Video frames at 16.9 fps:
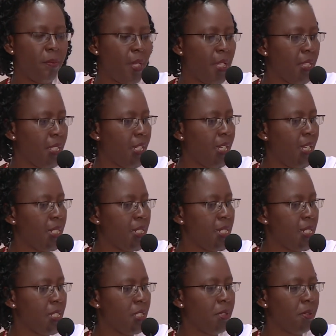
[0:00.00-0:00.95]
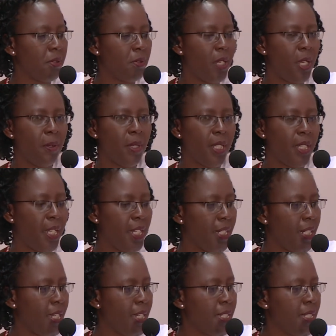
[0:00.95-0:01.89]
by the country through our
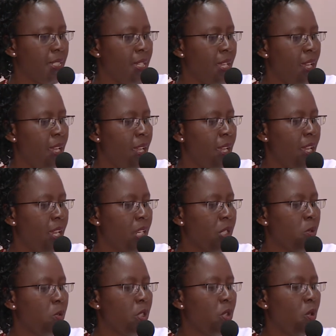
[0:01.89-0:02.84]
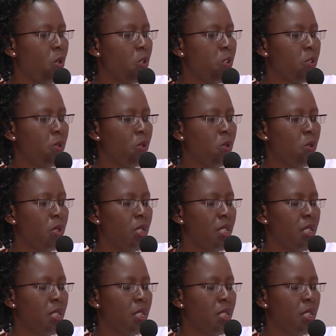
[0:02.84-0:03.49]
guidelines, and we also